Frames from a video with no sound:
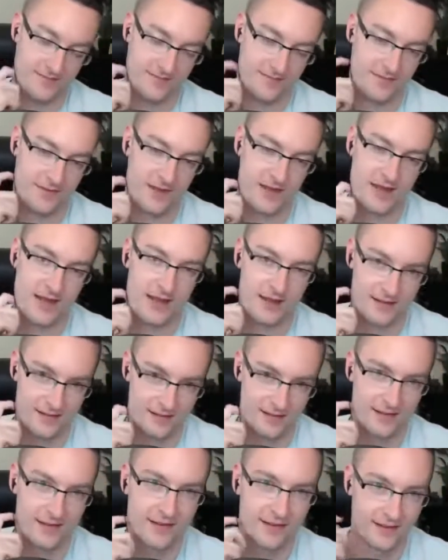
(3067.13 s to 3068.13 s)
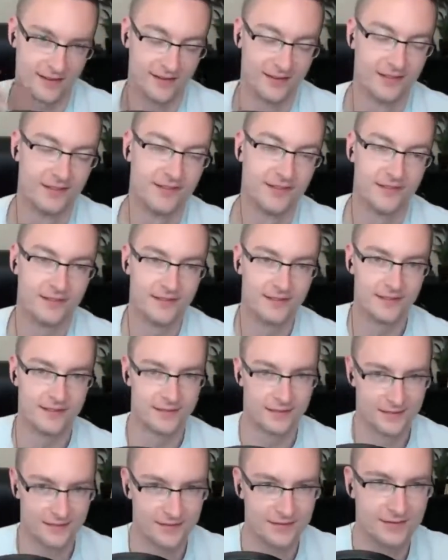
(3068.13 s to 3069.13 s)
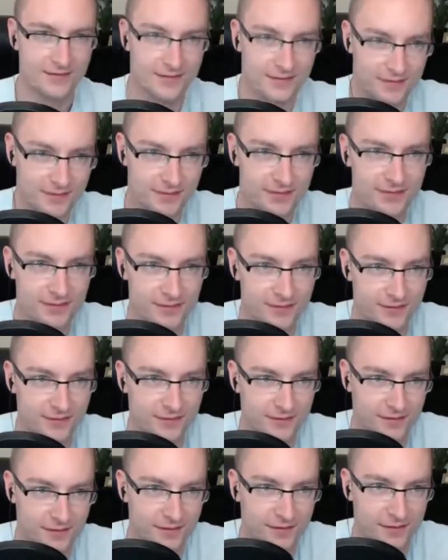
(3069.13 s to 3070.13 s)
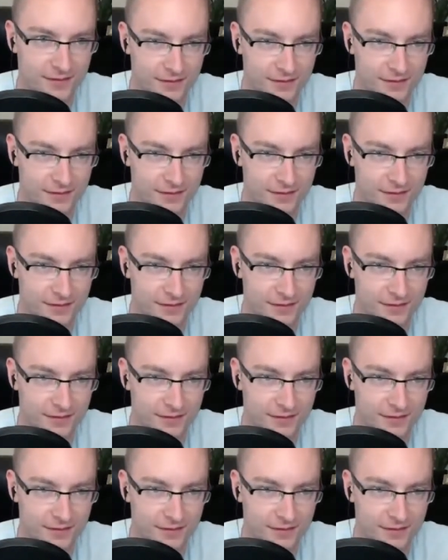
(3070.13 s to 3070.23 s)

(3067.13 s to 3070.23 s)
Adam, you gotta promise me, you gotta come back.